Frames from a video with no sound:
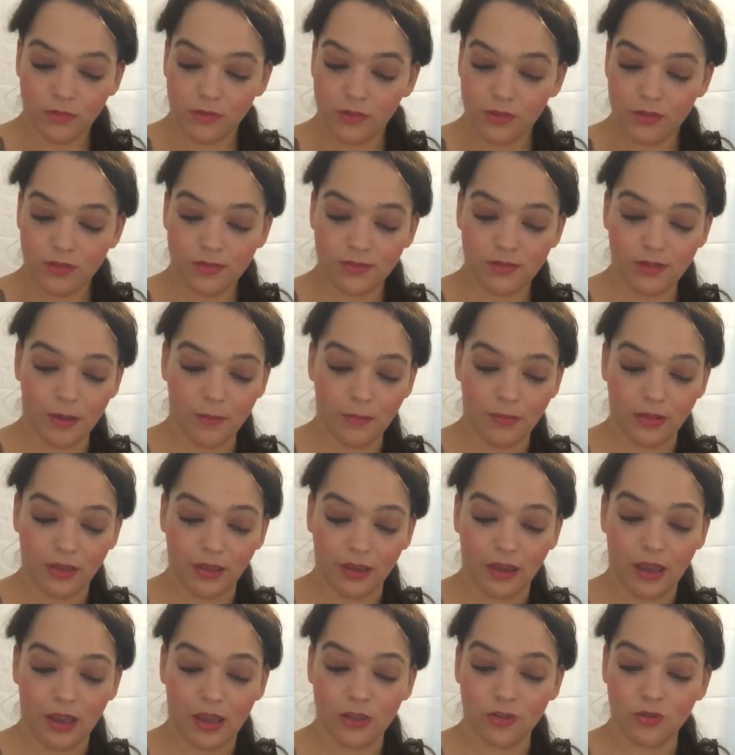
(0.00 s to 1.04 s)
stumbling
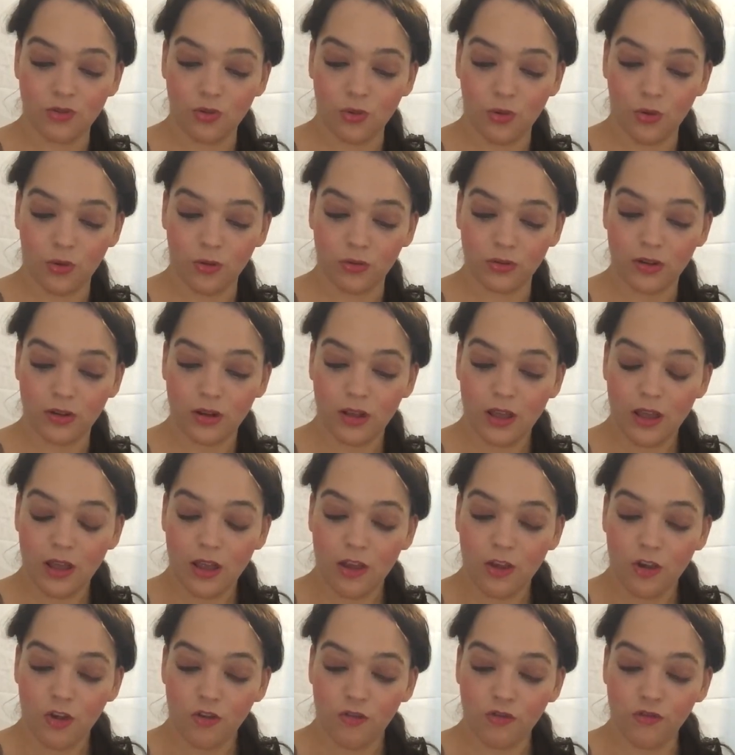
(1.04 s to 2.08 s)
and torn,
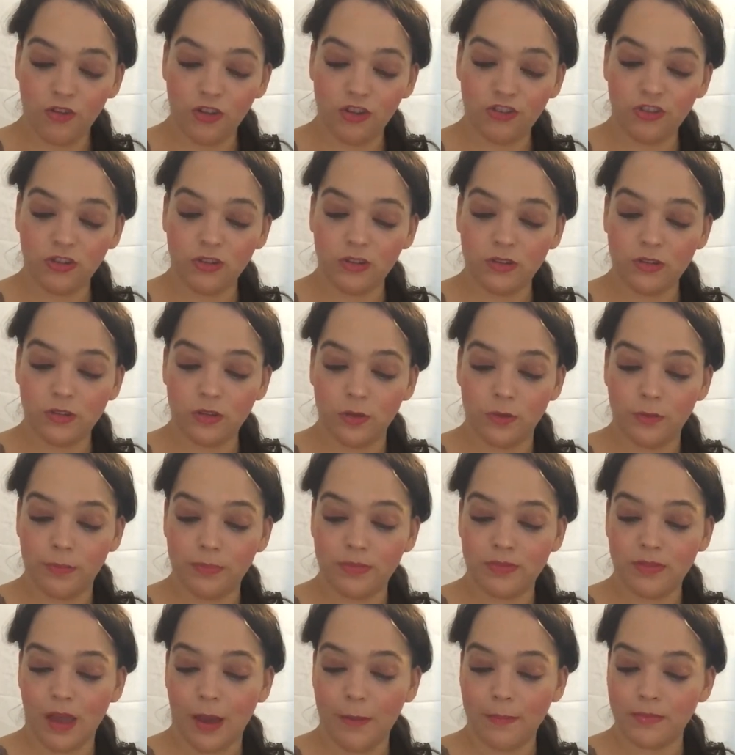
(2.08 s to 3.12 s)
reaching to
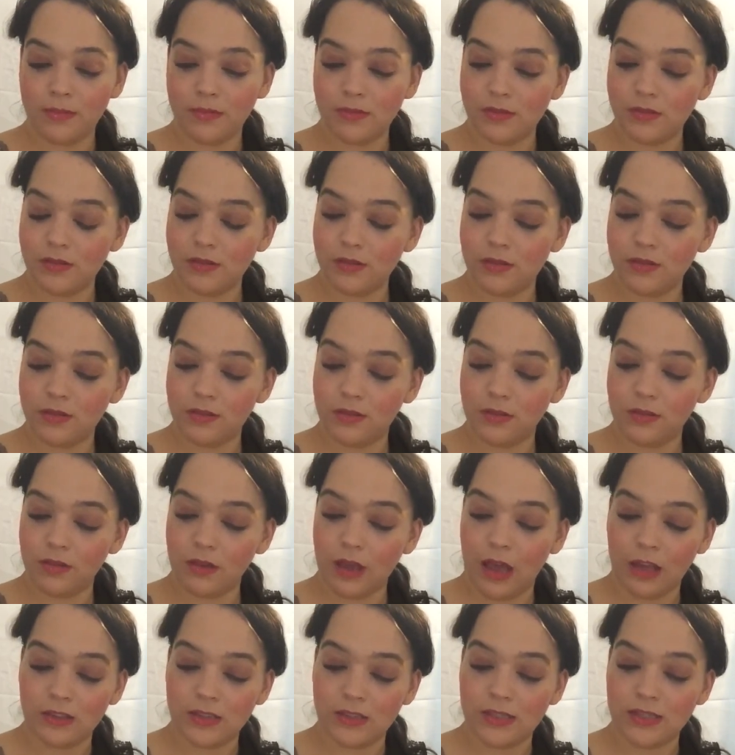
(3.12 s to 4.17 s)
stop
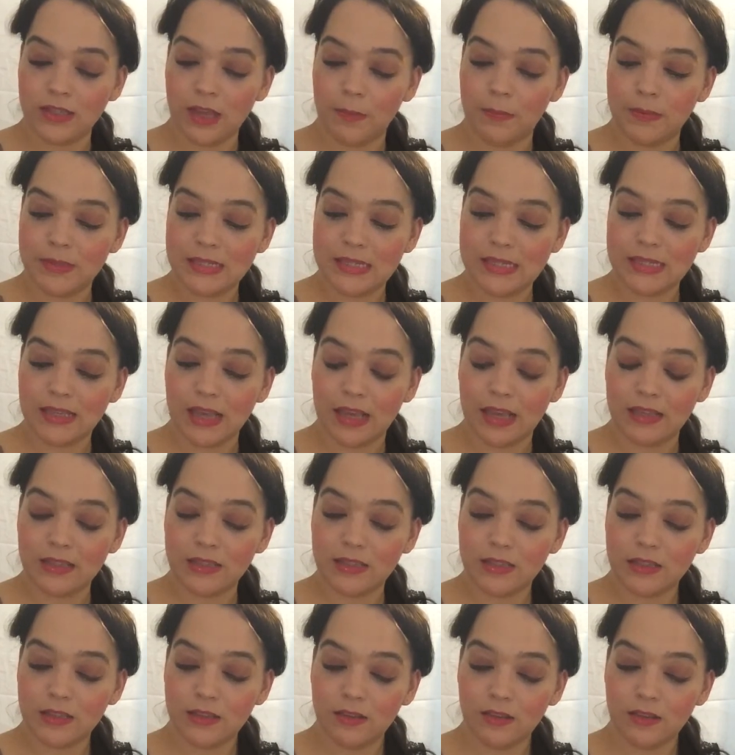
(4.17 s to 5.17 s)
its descent.